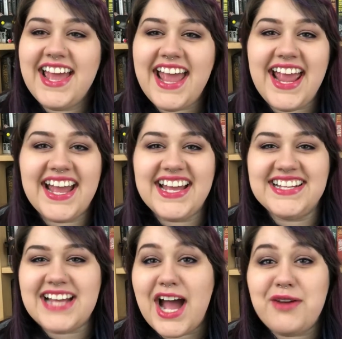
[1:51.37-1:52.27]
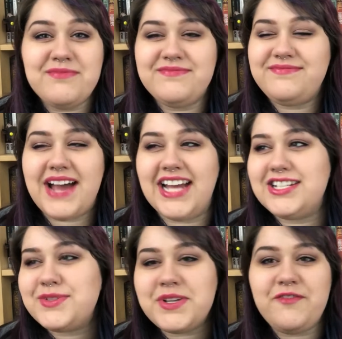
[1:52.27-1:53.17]
And I
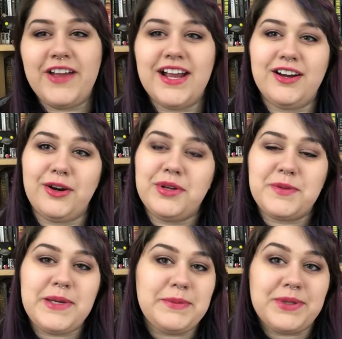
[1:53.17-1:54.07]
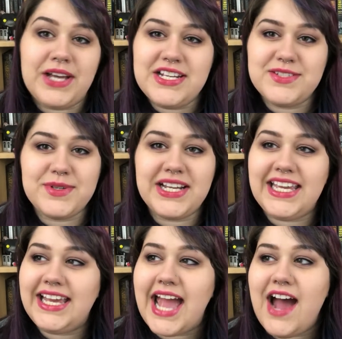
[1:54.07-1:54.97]
just want to fangirl with people. I just want to
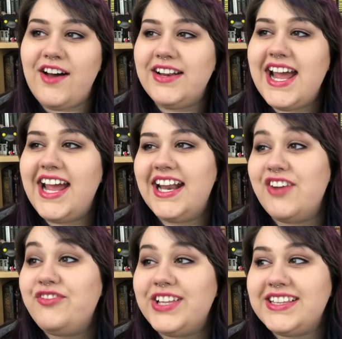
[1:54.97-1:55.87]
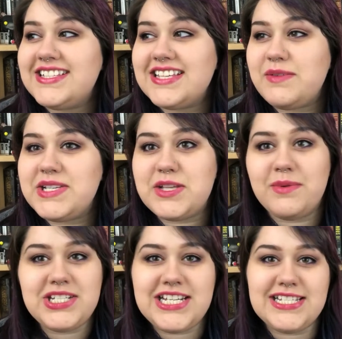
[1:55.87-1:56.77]
geek out, and I feel like that's going to be so
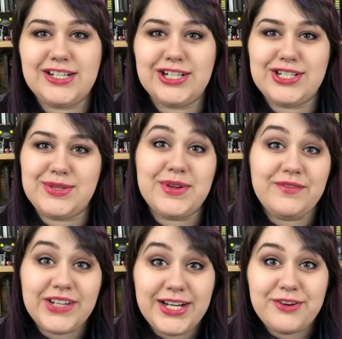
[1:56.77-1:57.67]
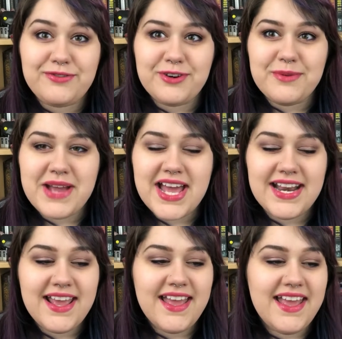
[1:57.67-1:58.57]
much easier to do in a video format.
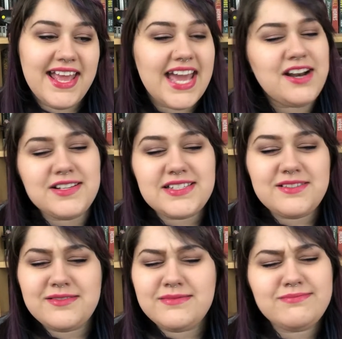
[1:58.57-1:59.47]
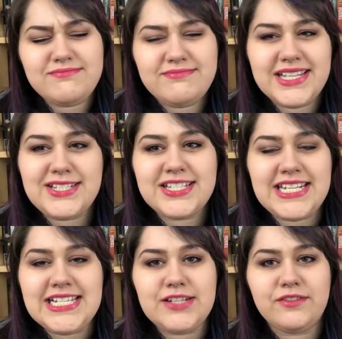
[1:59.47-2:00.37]
And also, it's just
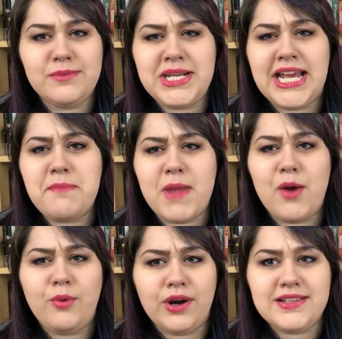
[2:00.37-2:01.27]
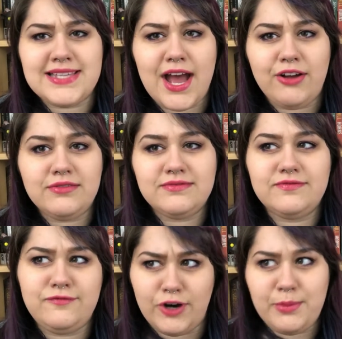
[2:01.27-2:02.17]
easier for me to get my words out
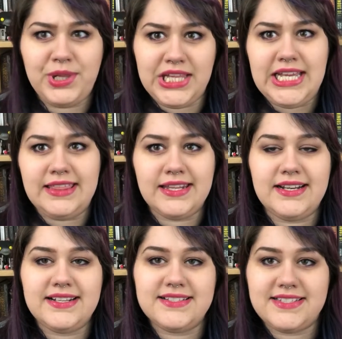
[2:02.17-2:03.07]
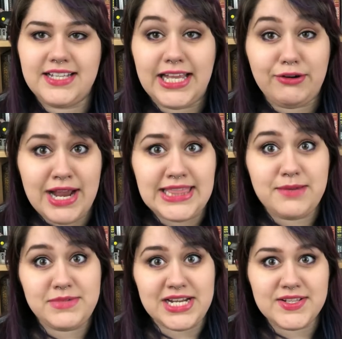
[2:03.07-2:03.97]
verbally than is to like write
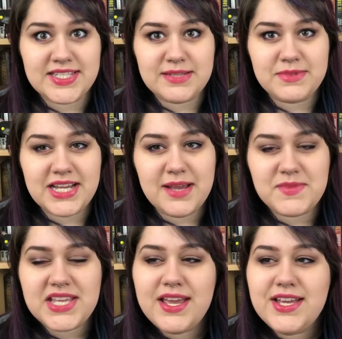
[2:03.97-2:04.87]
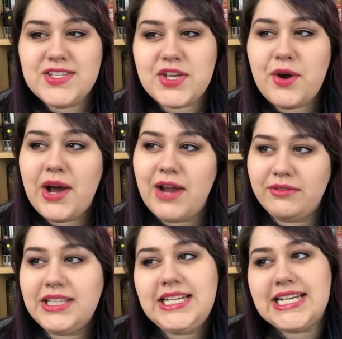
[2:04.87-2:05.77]
them down sometimes. So I
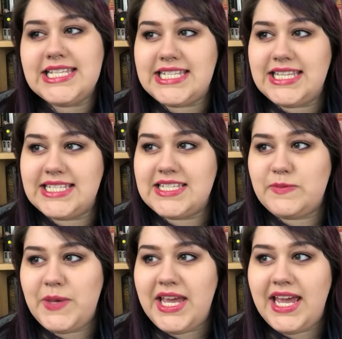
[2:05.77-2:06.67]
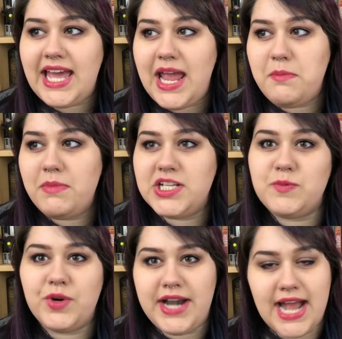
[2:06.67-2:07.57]
really can see this as being a much
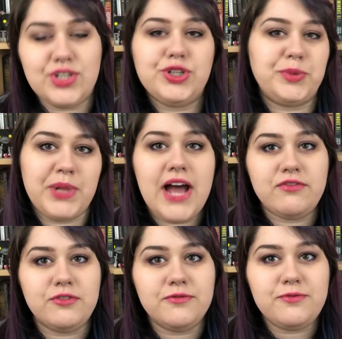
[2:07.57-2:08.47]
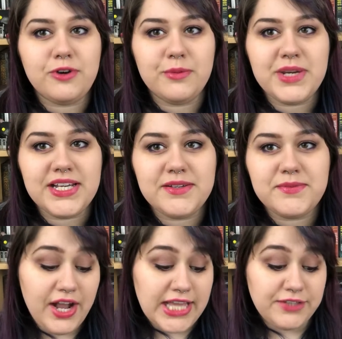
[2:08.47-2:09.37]
more natural platform for me.
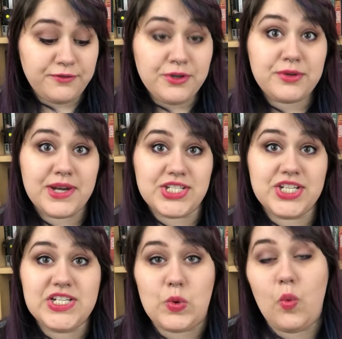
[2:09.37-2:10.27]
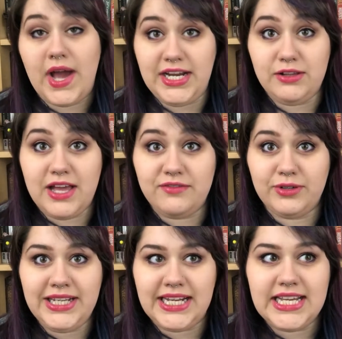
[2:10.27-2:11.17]
Okay, the fourth question is, why do you love
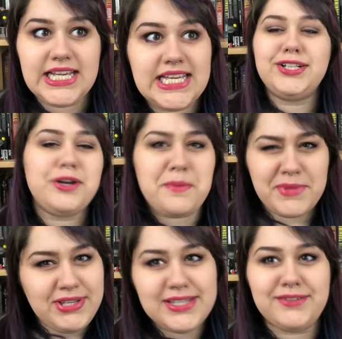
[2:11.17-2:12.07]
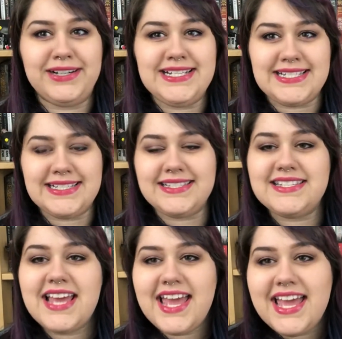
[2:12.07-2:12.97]
reading? There are a million reasons.
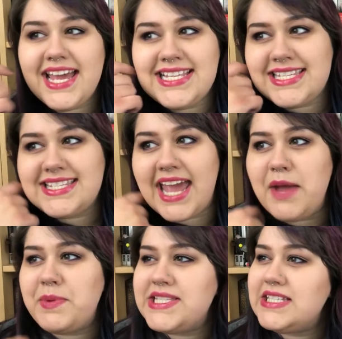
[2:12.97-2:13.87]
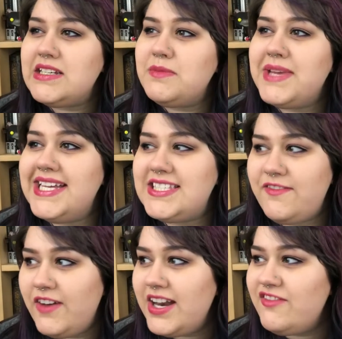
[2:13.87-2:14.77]
It's escapism, it's a
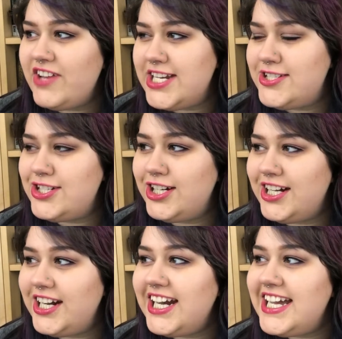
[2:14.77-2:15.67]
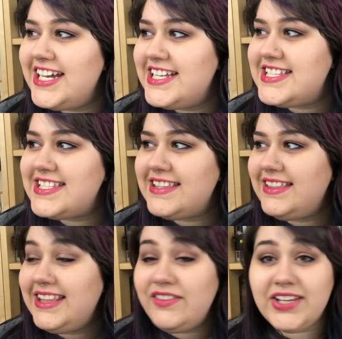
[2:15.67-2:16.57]
fun adventure, it's
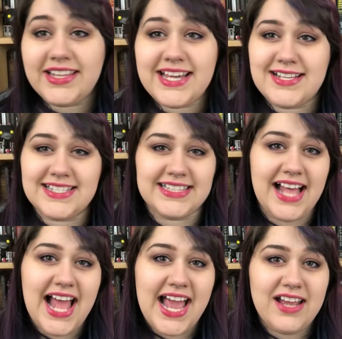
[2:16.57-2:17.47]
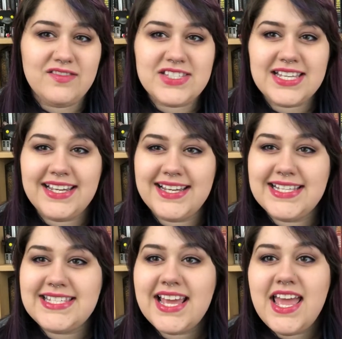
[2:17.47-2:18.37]
living 1,000 lives,
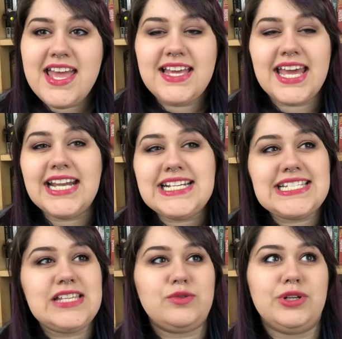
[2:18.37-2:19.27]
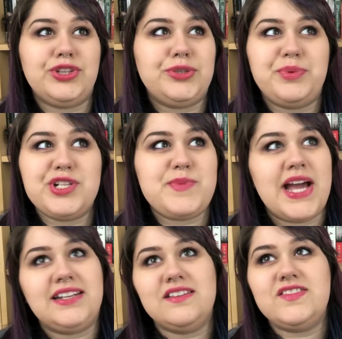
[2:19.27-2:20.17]
it's getting to see the world through
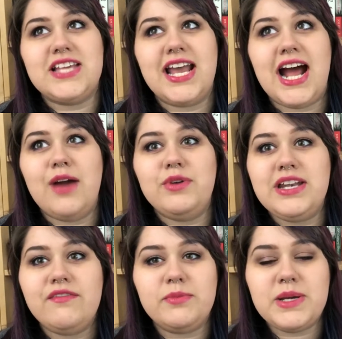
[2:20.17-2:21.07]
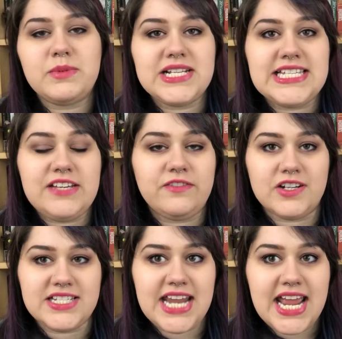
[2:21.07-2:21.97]
perspectives that I would never be able to see
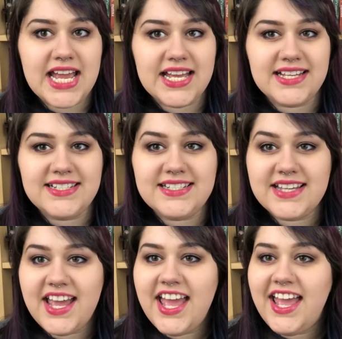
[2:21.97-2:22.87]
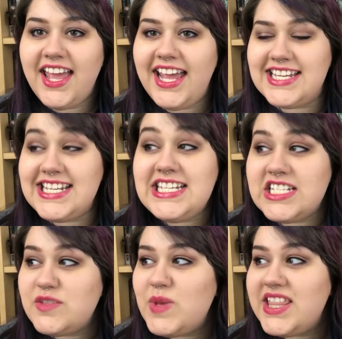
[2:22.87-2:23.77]
firsthand. It
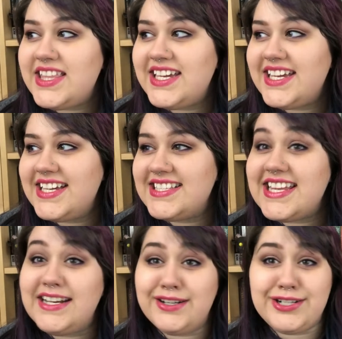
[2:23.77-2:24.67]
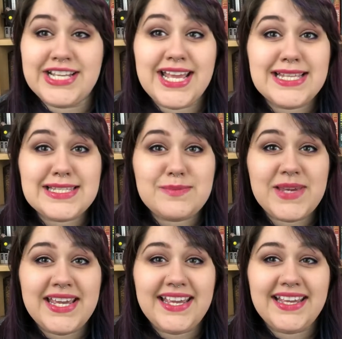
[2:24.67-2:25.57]
teaches me things, it entertains
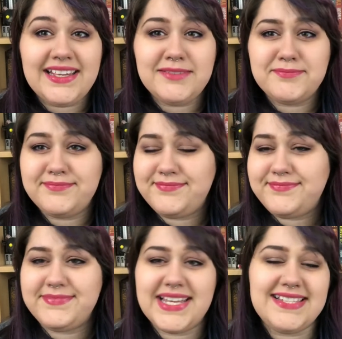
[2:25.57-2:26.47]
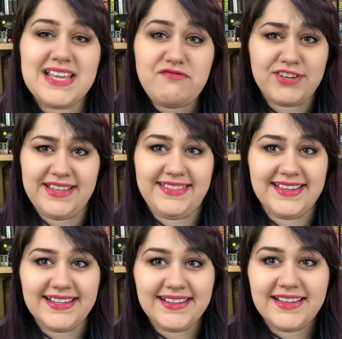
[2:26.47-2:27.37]
me, it's
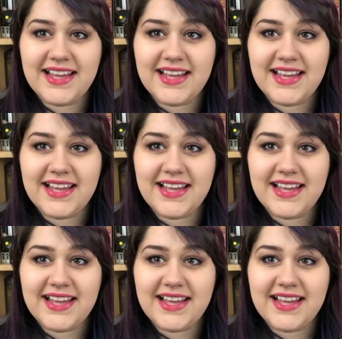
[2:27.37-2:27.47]
everything.